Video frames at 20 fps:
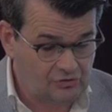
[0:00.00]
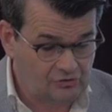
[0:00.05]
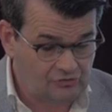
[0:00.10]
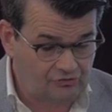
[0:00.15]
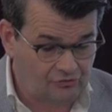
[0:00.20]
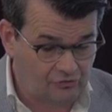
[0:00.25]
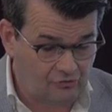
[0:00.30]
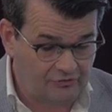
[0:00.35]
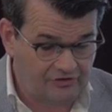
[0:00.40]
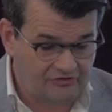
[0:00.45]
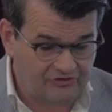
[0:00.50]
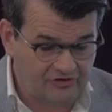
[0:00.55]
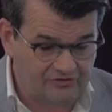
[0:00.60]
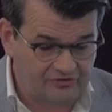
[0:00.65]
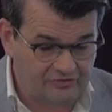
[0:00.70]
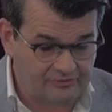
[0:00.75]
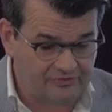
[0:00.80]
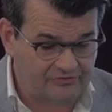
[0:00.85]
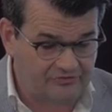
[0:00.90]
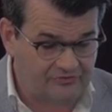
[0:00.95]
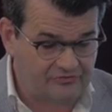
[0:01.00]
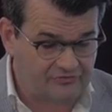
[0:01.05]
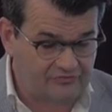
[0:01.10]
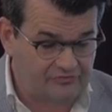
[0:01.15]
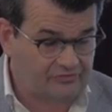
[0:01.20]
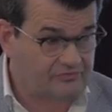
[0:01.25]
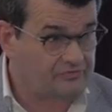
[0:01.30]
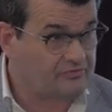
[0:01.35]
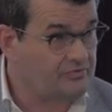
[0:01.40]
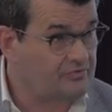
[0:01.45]
saw this issue
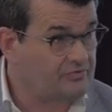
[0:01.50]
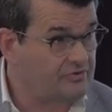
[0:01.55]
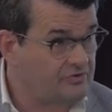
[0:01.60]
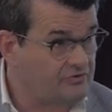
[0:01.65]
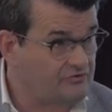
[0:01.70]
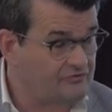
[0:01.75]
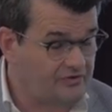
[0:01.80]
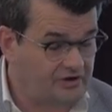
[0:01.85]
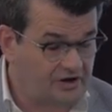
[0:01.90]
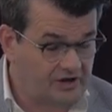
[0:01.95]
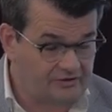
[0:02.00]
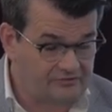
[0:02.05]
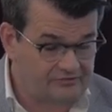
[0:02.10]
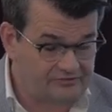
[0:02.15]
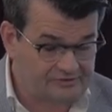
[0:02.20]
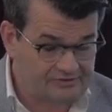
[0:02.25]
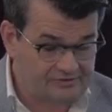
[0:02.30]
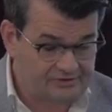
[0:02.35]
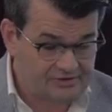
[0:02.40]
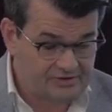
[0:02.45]
as follows